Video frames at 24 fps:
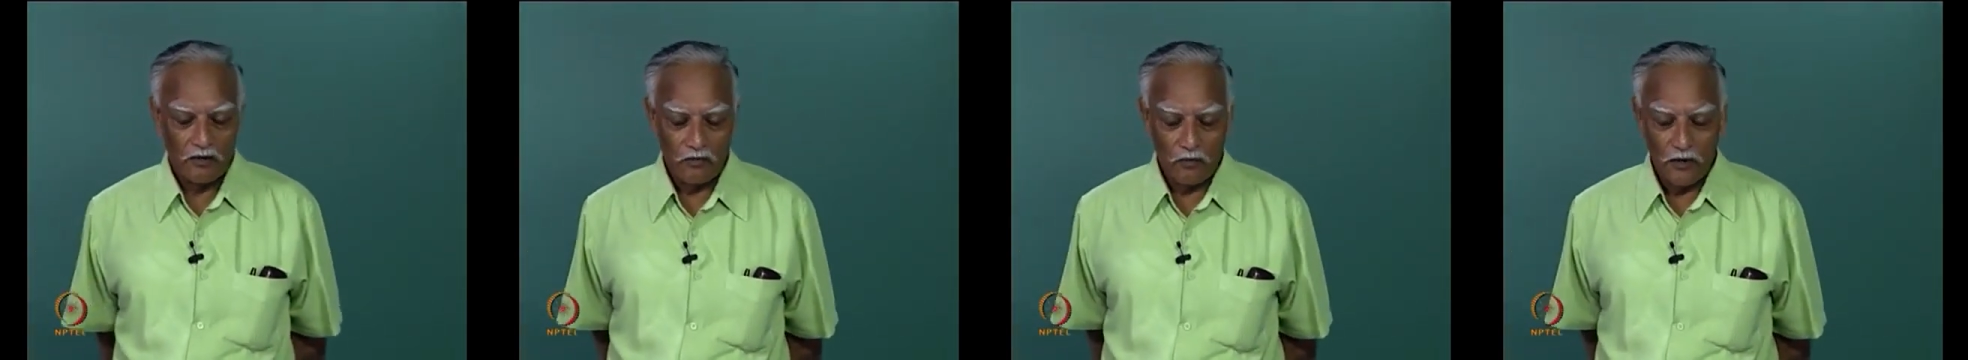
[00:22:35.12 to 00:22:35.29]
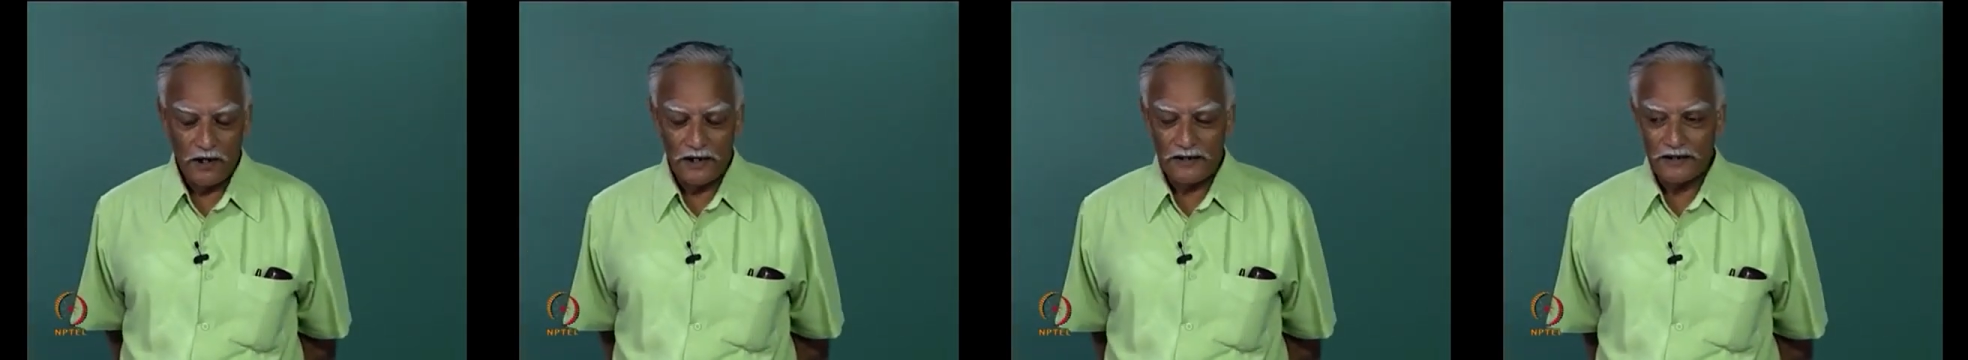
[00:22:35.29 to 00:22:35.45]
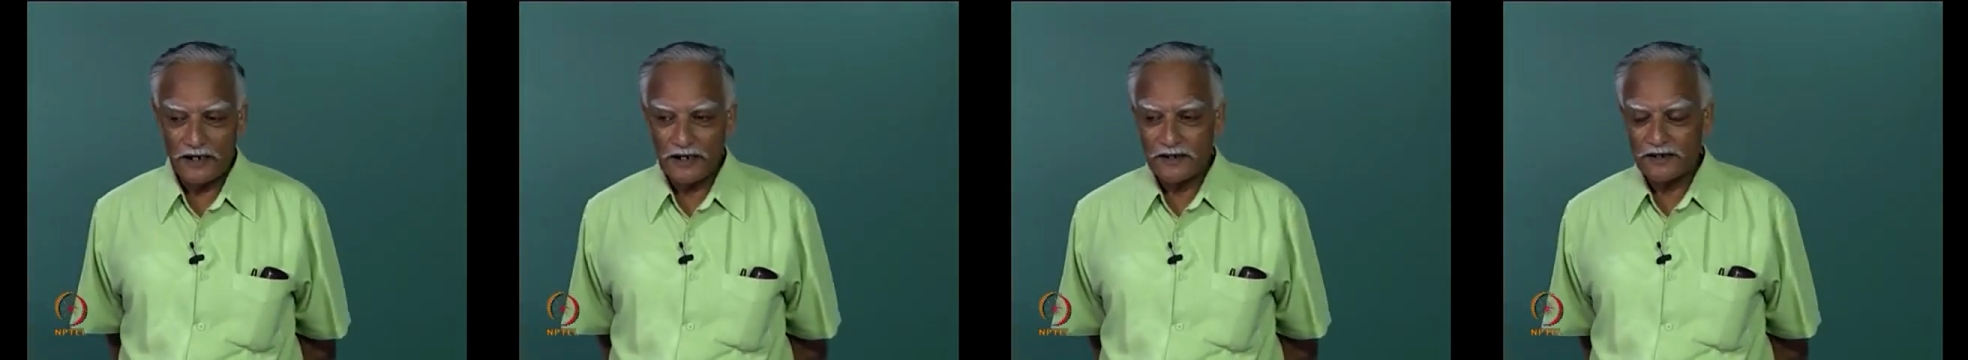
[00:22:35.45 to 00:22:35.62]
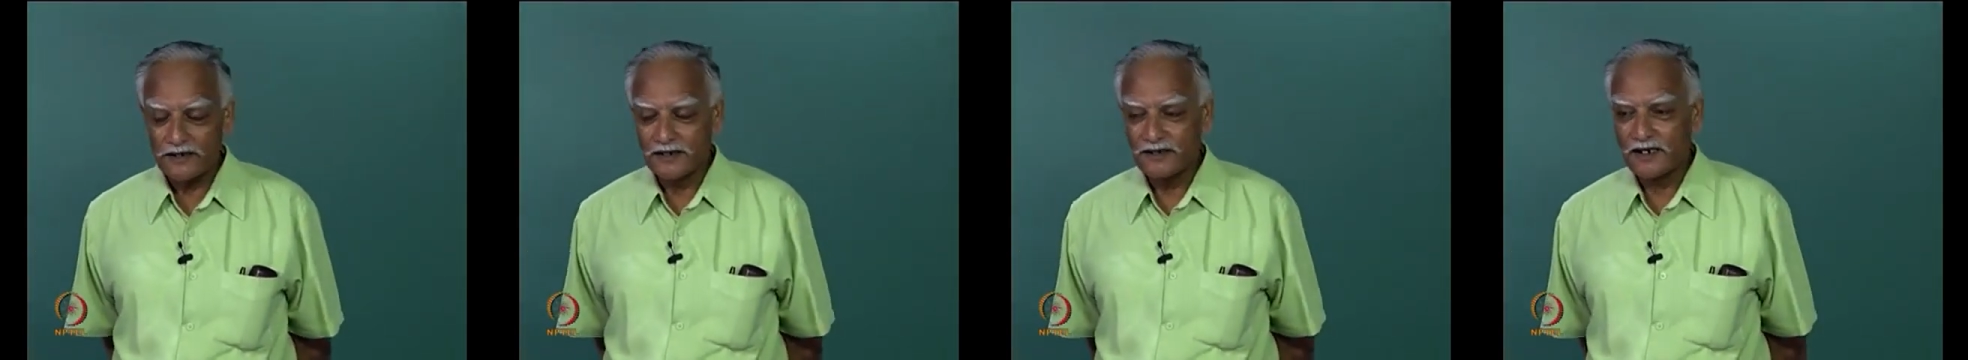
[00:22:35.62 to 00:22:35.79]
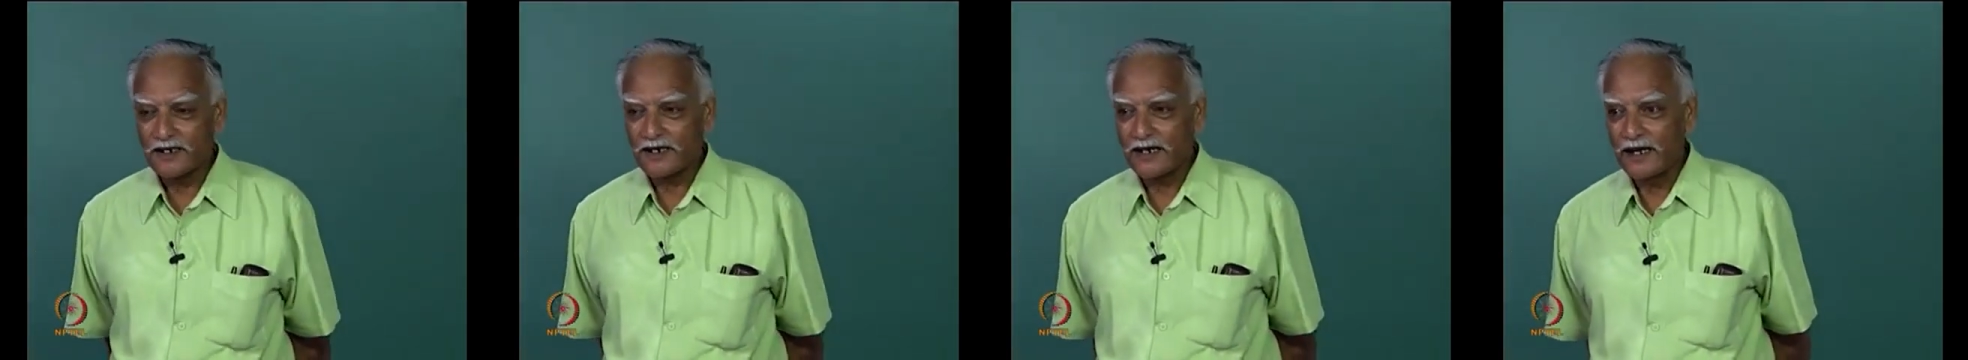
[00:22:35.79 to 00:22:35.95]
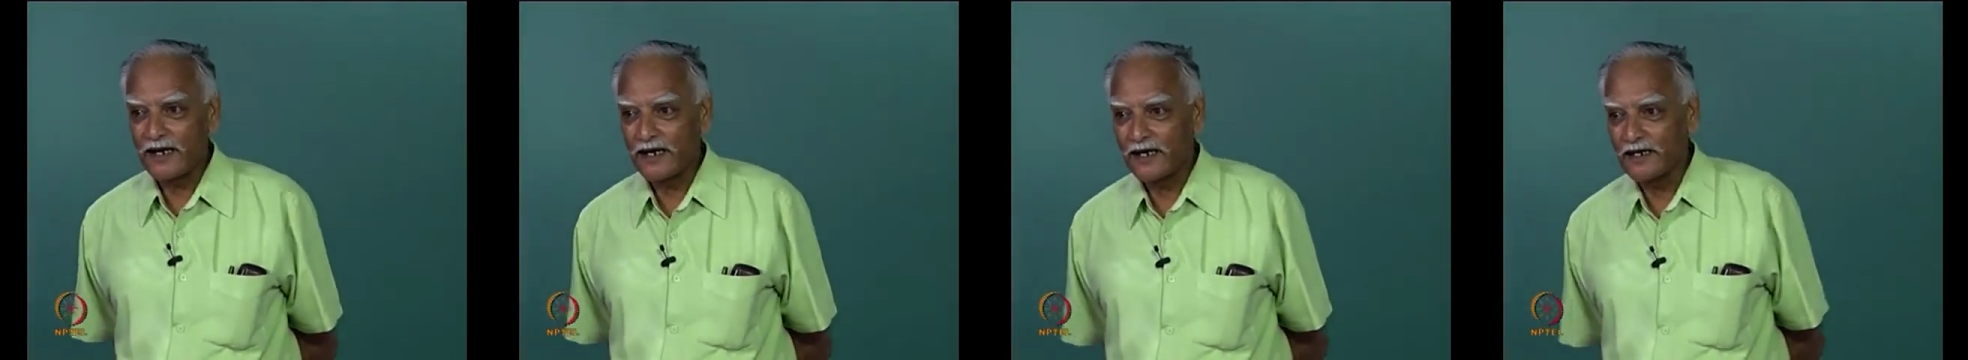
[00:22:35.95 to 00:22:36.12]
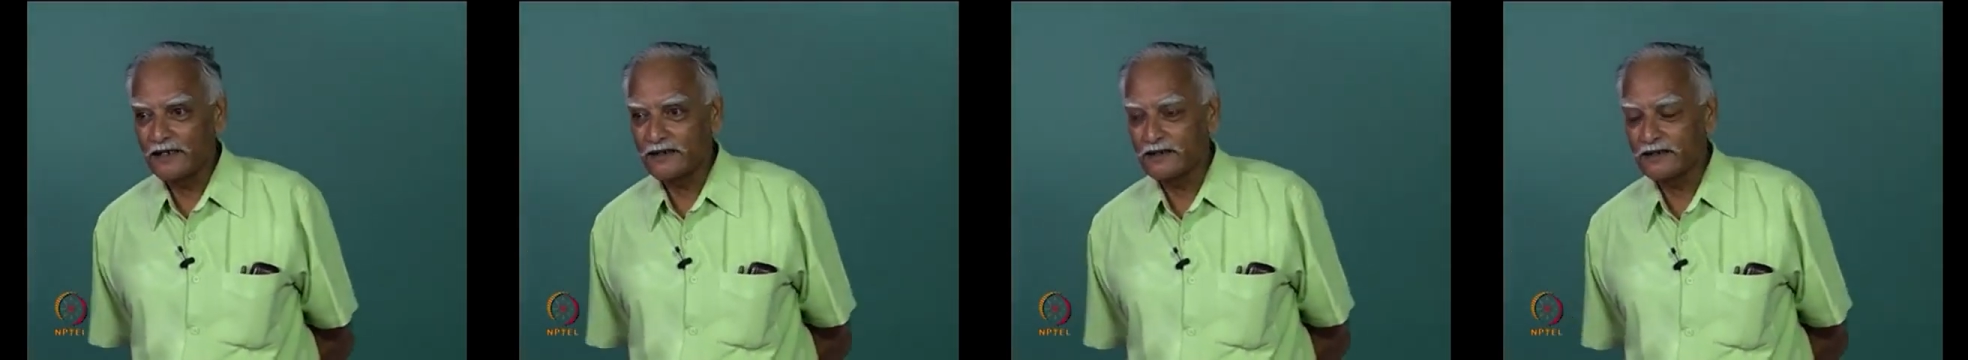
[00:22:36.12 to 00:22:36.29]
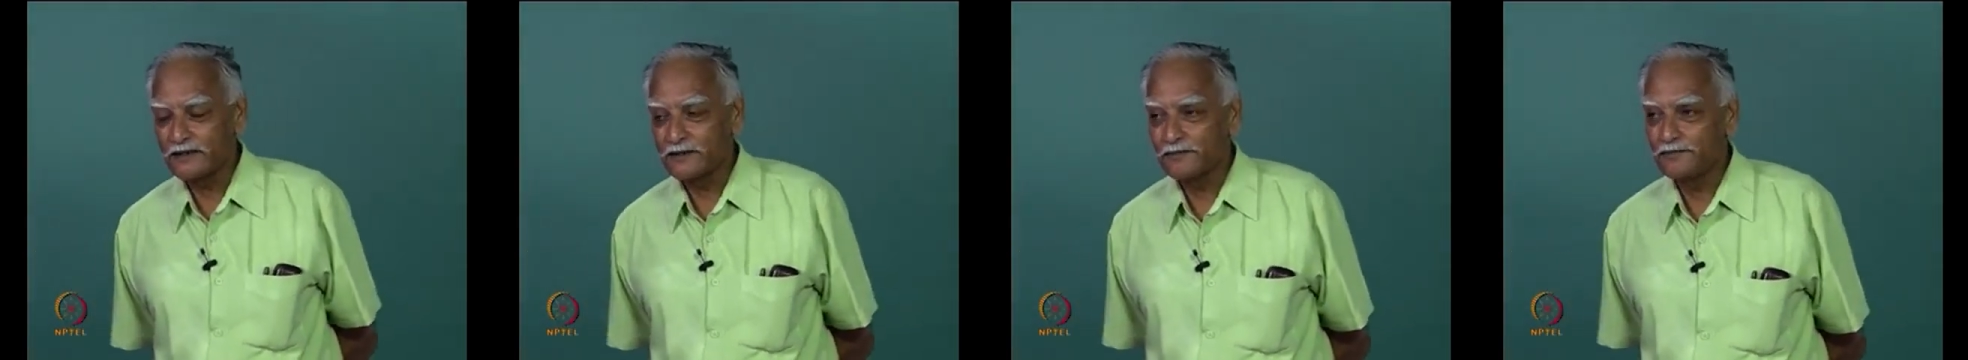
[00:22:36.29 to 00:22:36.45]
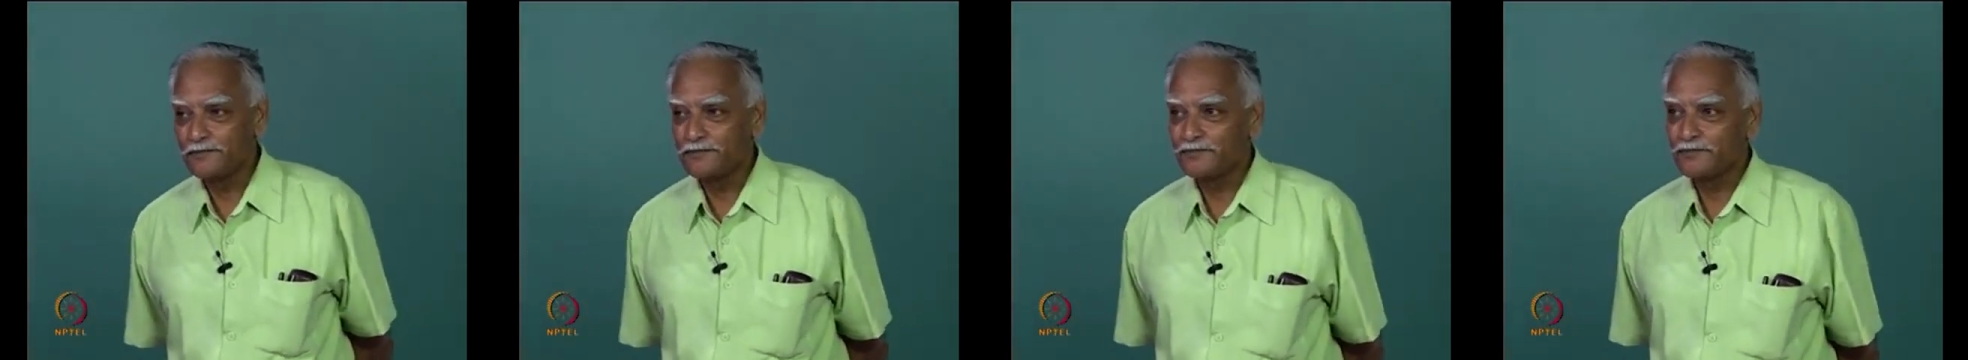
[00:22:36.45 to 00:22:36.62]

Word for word: While that is the case,